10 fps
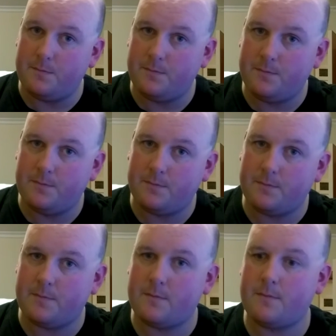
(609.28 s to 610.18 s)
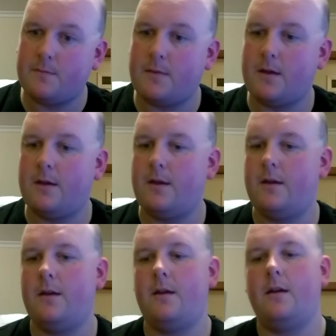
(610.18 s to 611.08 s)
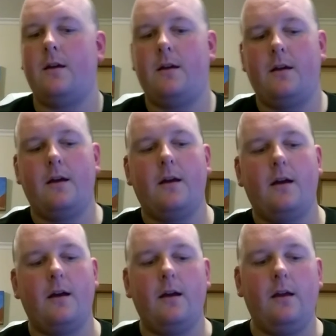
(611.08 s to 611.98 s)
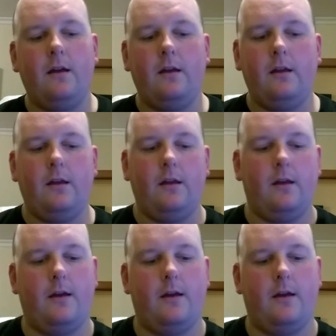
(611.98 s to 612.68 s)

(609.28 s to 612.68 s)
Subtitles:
(no one is talking)